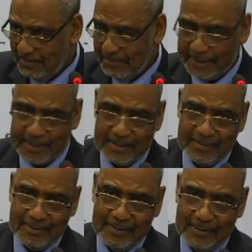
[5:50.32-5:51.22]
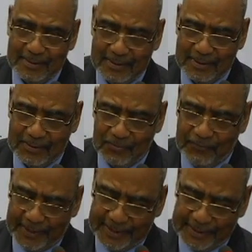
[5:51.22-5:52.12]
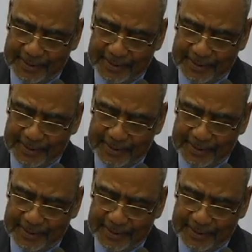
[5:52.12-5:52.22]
But you find,